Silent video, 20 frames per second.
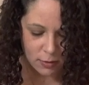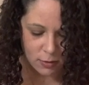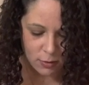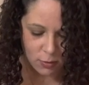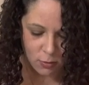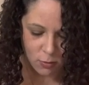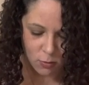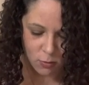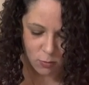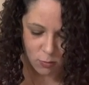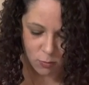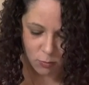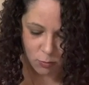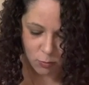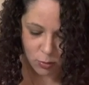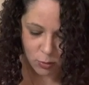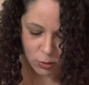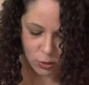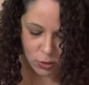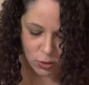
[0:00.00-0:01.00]
So
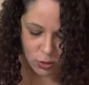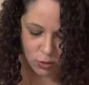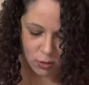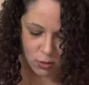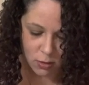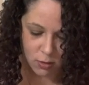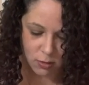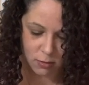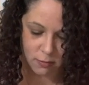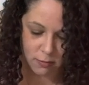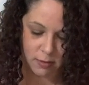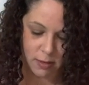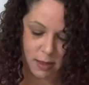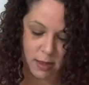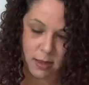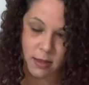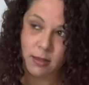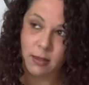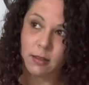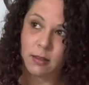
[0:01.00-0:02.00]
push all of
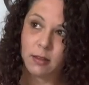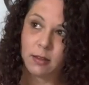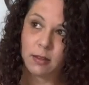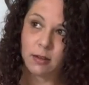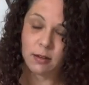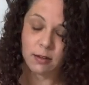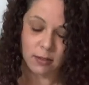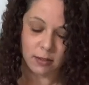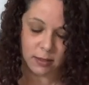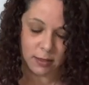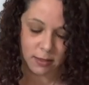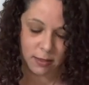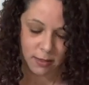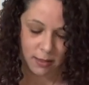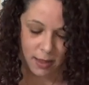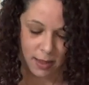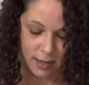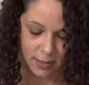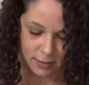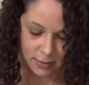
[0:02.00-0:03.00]
that in there like
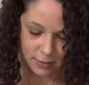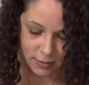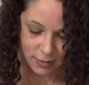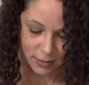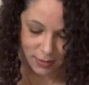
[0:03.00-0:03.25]
that,